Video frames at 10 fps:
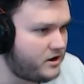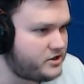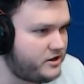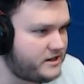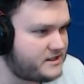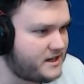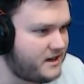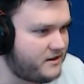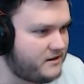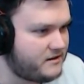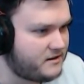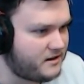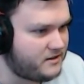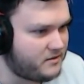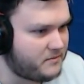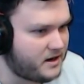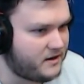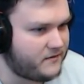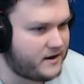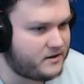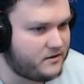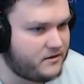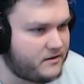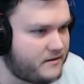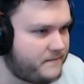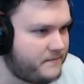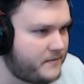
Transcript: Oh, a shooting star though. Don't mind if nice. I do.